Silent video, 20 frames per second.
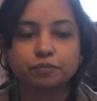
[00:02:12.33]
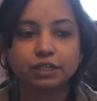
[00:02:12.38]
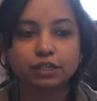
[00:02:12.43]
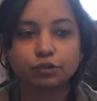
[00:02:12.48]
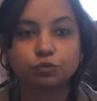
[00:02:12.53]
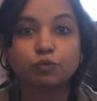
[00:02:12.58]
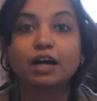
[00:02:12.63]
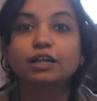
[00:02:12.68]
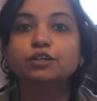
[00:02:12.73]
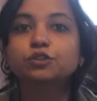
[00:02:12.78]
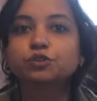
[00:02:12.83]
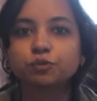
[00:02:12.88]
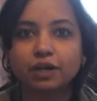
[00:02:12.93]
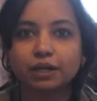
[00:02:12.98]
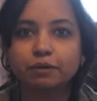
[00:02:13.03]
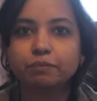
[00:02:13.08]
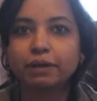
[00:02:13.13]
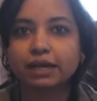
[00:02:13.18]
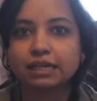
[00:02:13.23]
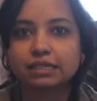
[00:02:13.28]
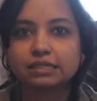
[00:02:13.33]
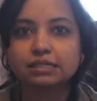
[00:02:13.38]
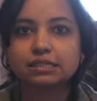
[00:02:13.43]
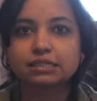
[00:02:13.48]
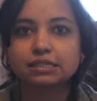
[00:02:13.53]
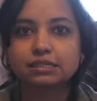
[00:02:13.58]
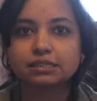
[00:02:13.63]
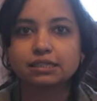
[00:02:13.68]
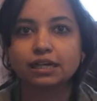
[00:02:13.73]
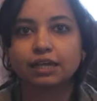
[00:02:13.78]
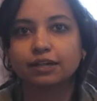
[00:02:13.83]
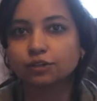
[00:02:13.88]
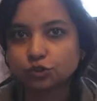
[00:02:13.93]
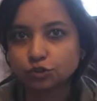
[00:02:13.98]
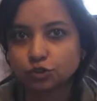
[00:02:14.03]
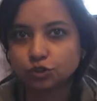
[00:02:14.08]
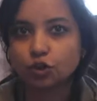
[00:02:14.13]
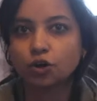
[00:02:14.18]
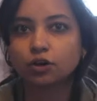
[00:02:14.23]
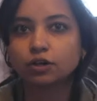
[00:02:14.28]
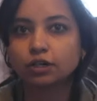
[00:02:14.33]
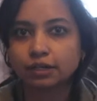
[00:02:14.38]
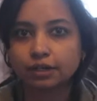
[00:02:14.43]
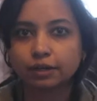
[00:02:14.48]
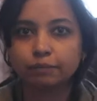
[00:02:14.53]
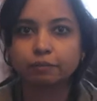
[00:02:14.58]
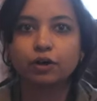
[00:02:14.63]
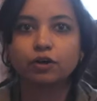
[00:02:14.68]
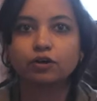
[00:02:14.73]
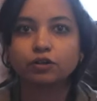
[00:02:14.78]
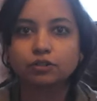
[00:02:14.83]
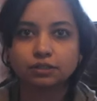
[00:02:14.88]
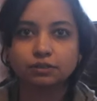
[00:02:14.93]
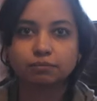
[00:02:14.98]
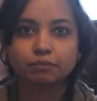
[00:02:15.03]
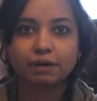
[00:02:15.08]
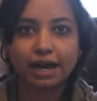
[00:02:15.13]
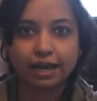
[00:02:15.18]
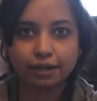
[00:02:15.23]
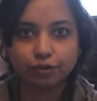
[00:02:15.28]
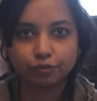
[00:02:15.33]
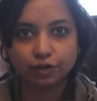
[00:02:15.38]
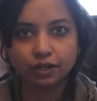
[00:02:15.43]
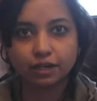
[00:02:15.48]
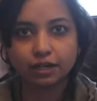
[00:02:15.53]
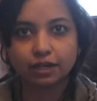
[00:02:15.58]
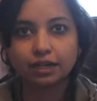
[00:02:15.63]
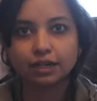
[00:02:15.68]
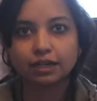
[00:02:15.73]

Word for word: in one-to-one -one basis and to talk about my work.